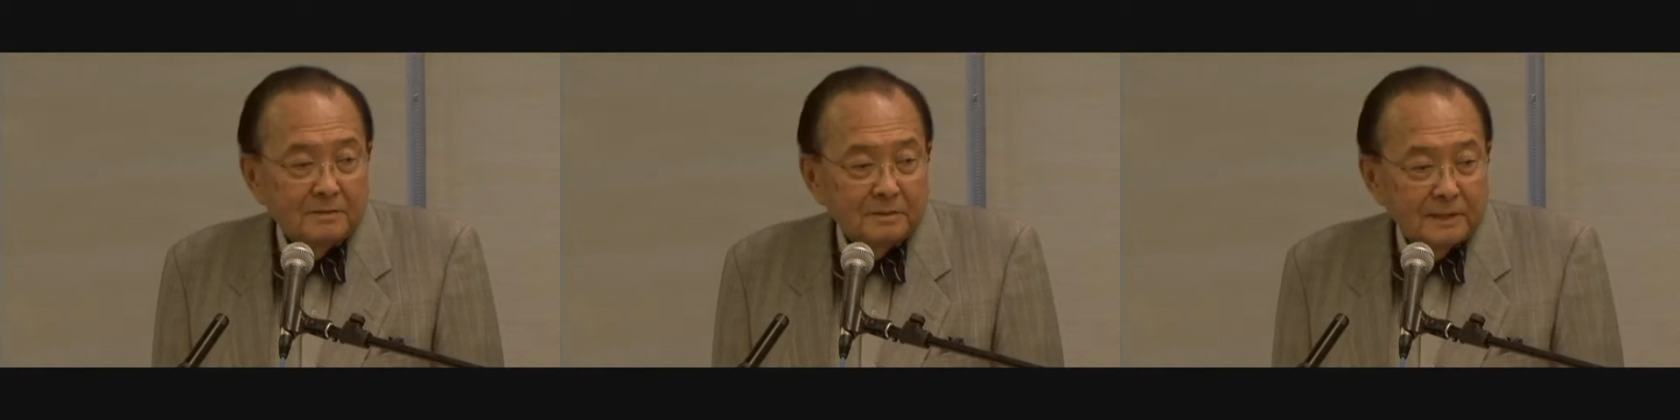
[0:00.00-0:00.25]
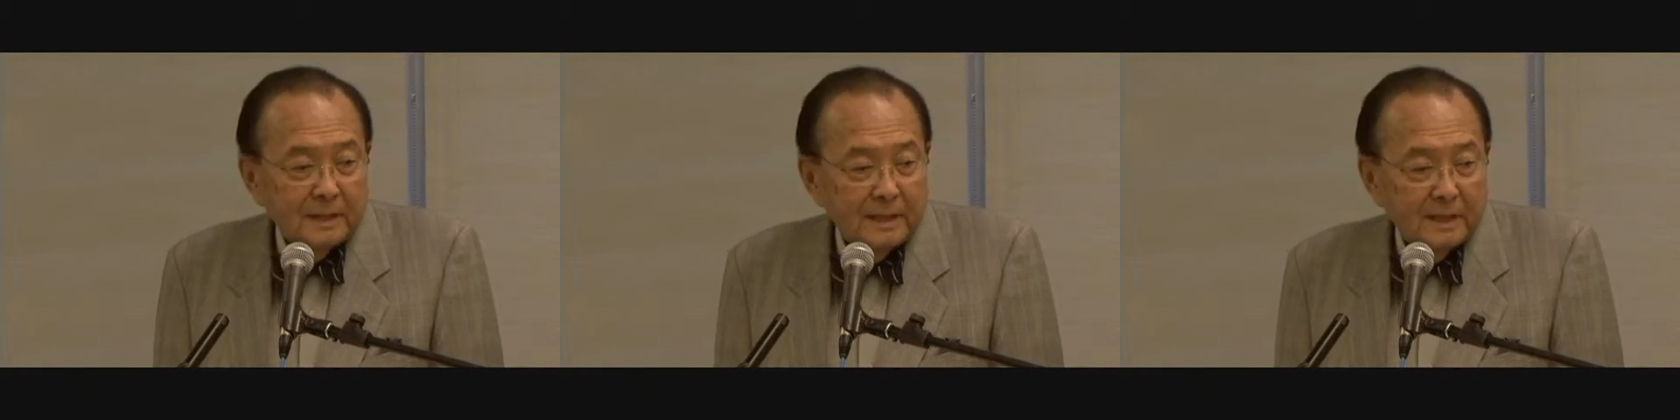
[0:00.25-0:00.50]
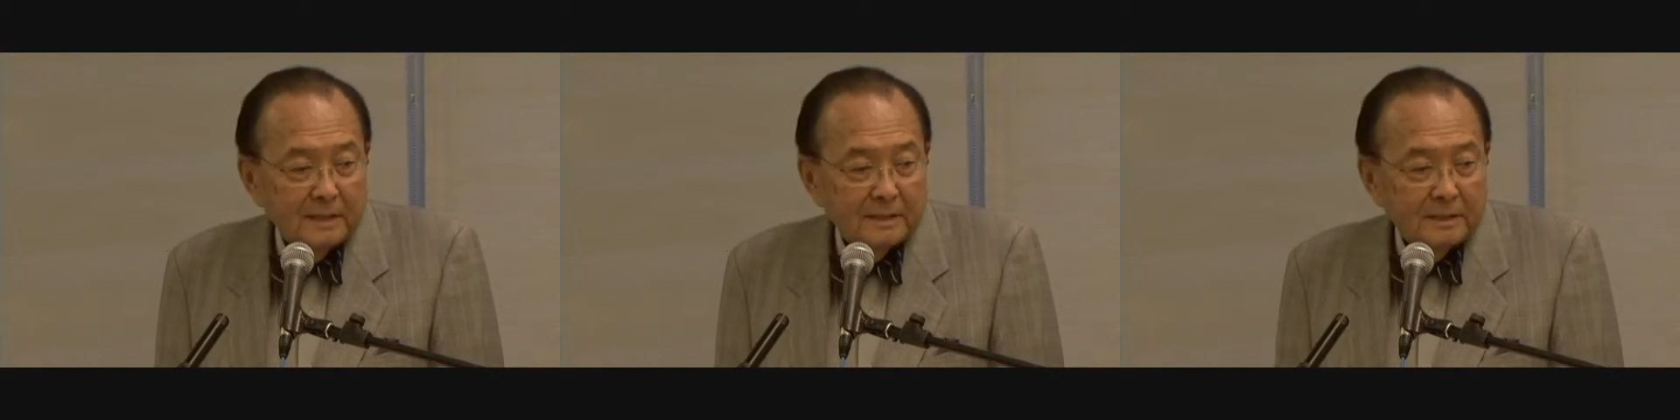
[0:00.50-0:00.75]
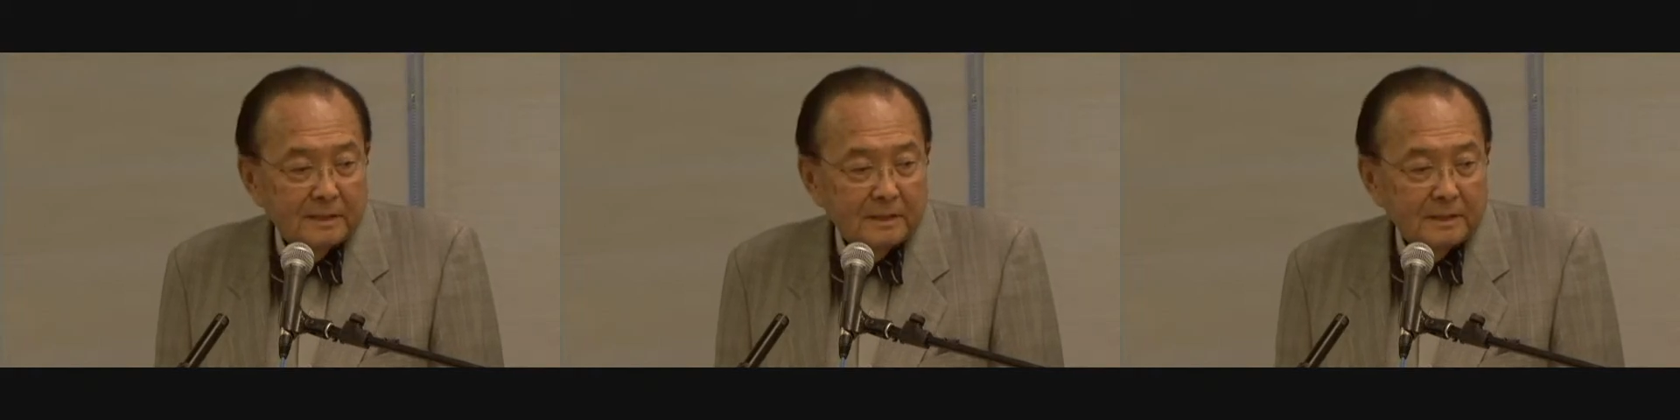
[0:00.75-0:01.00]
Today,
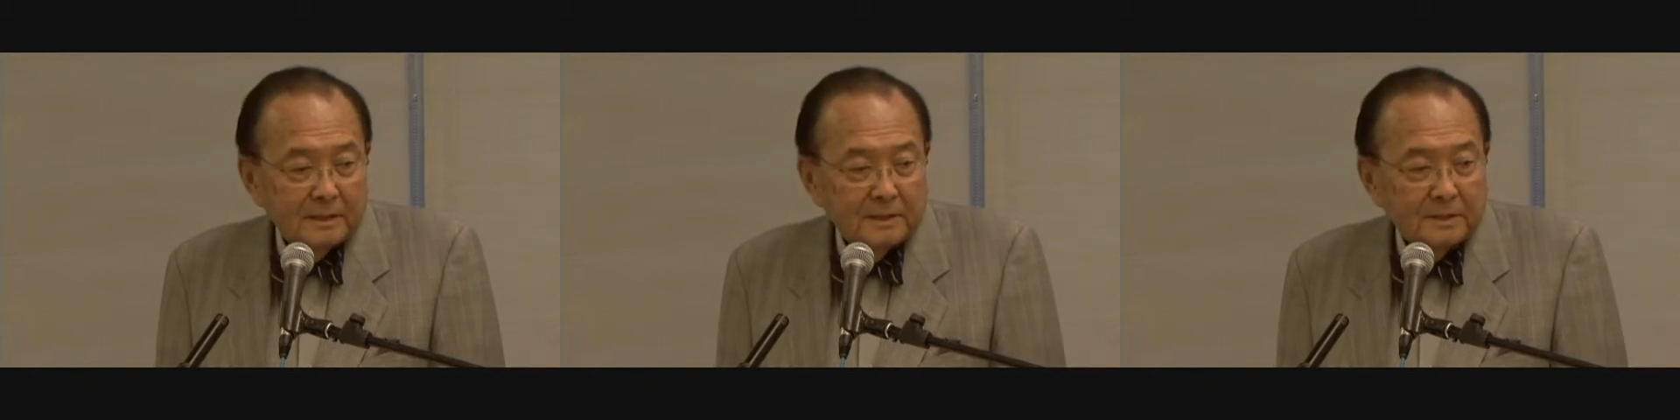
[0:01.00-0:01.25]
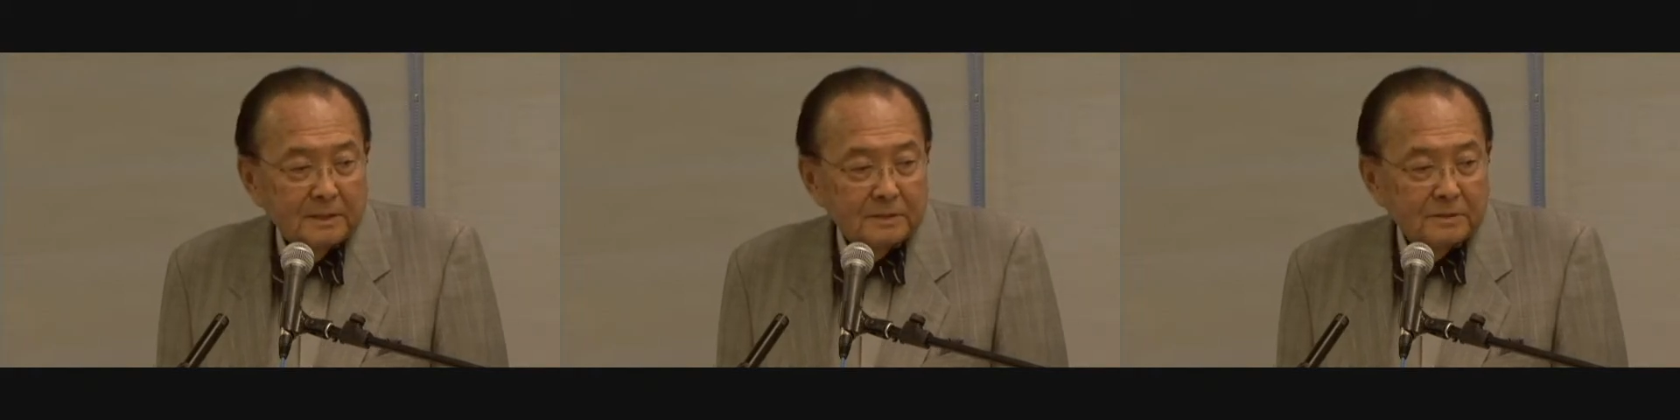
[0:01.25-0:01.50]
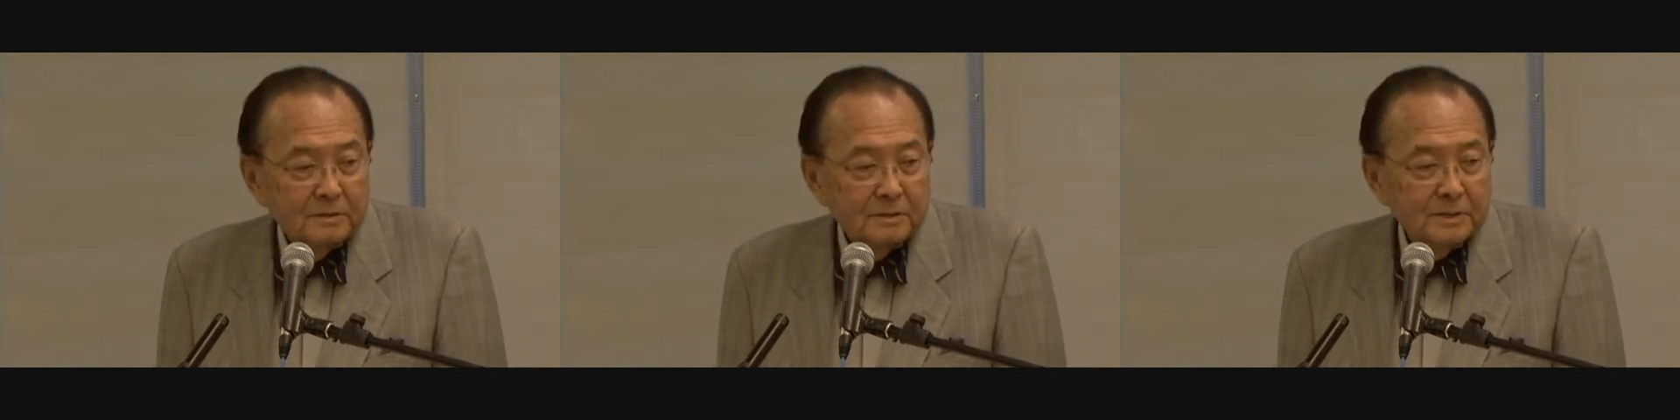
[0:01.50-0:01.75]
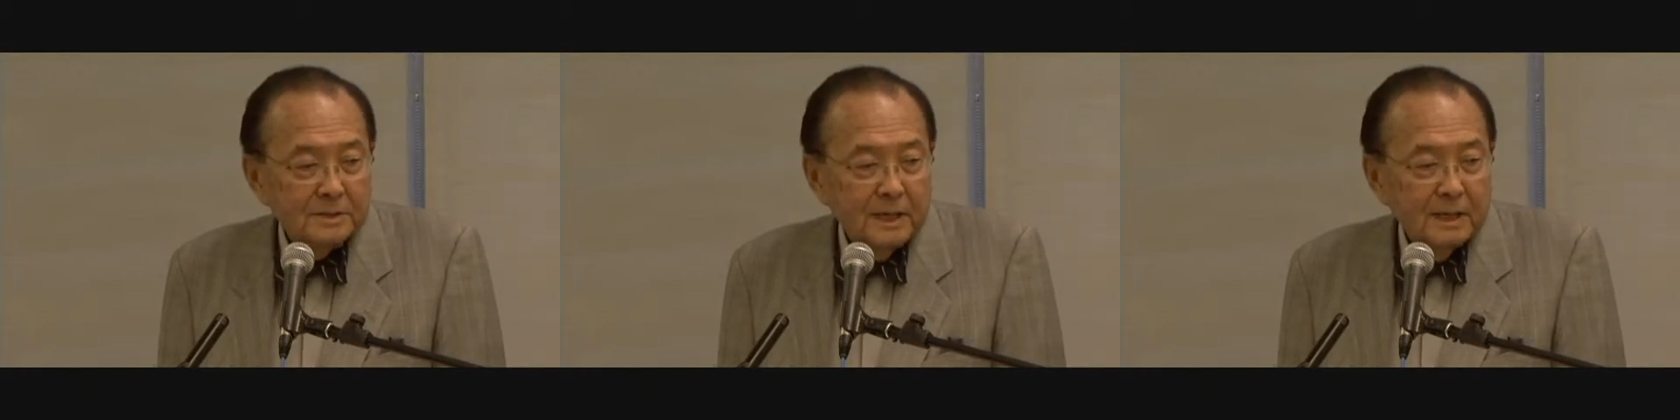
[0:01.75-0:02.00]
the
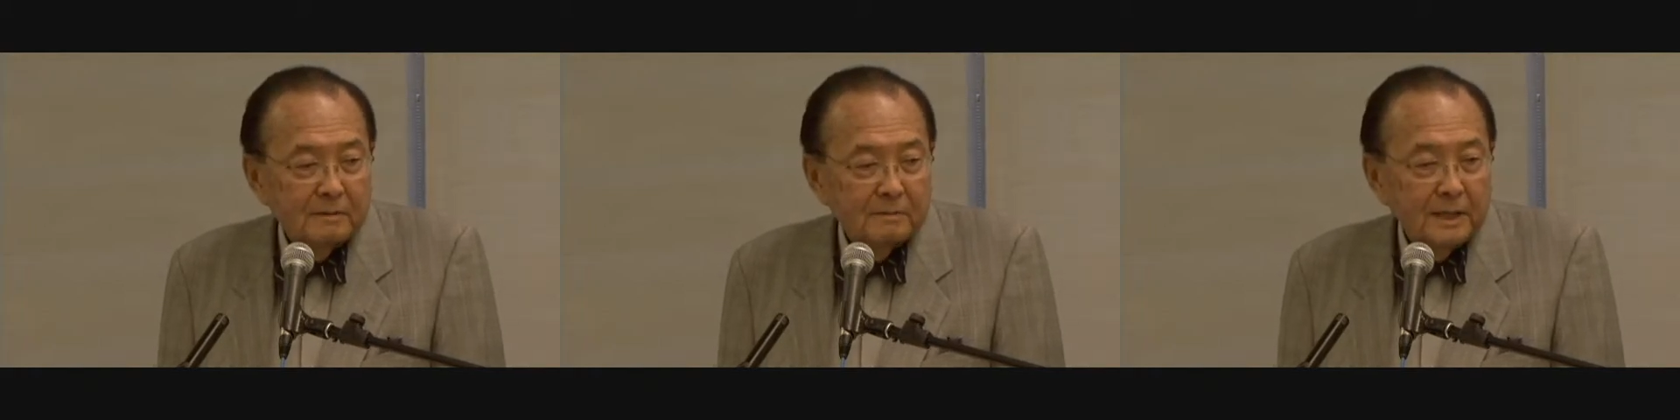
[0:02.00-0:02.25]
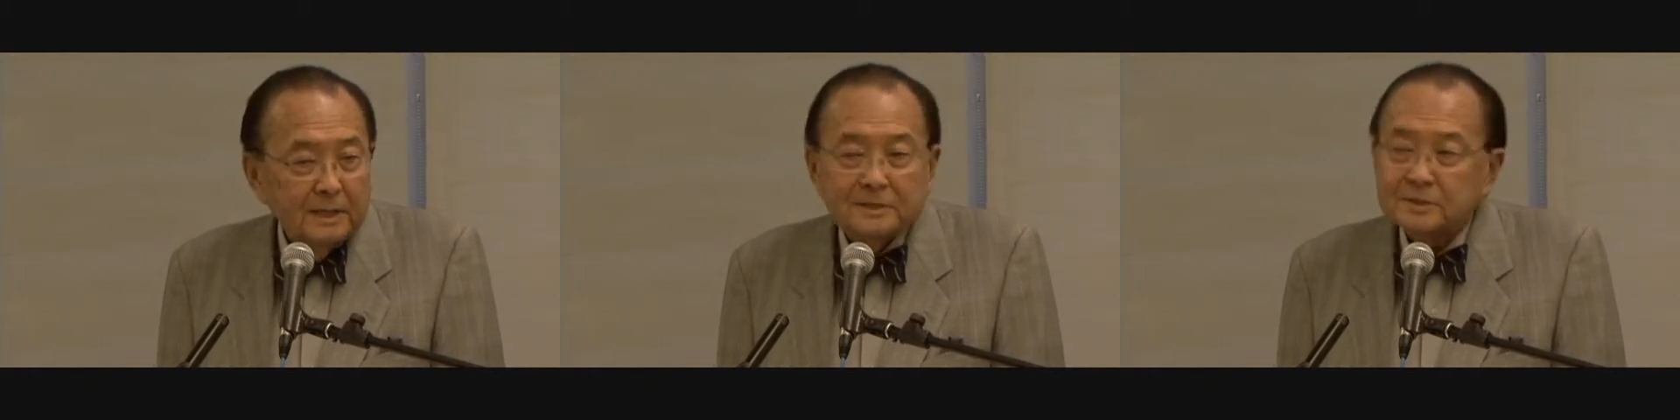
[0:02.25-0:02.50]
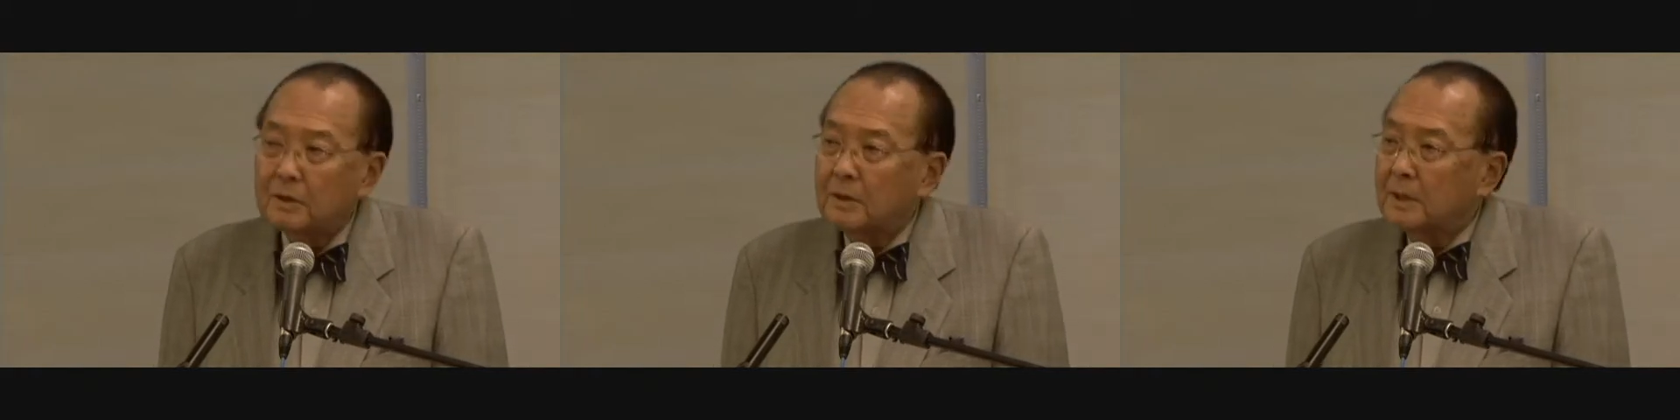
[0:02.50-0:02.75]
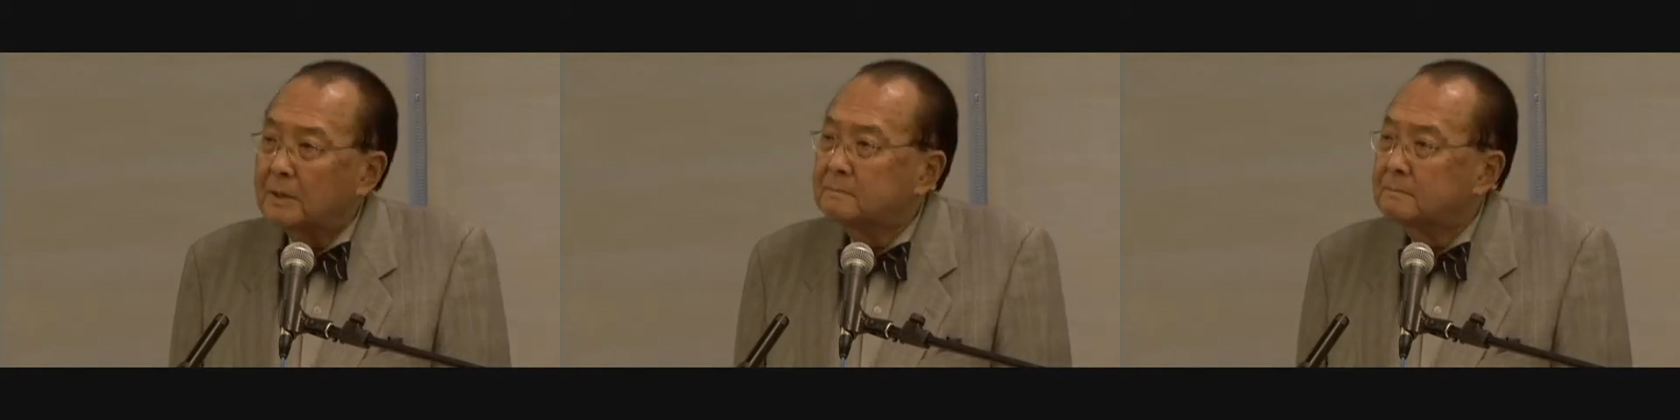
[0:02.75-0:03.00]
suicide rate has
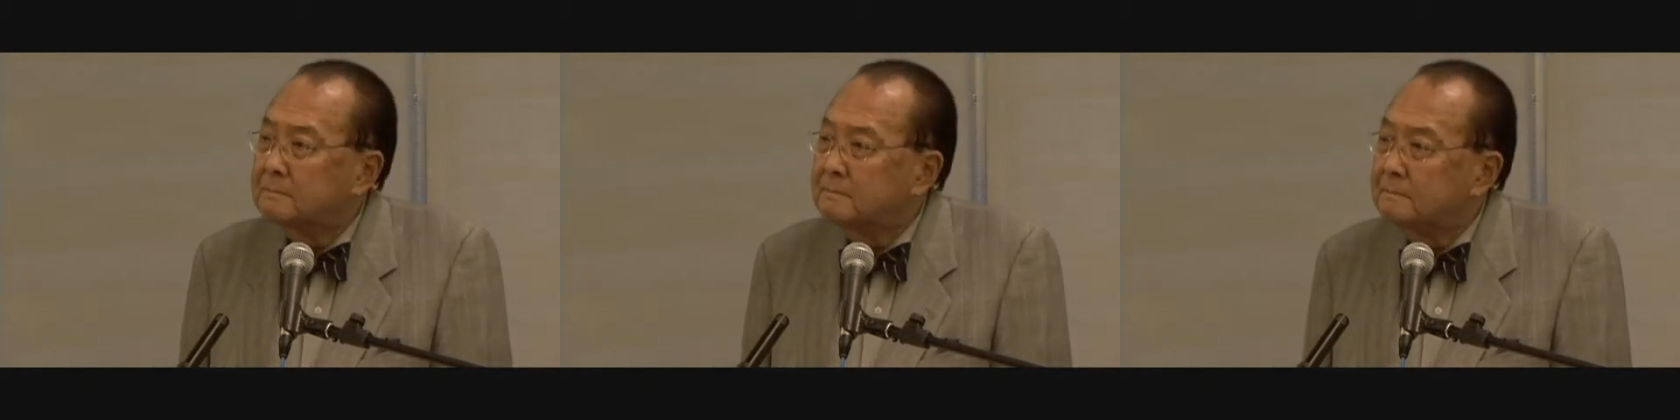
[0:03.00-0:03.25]
gone up,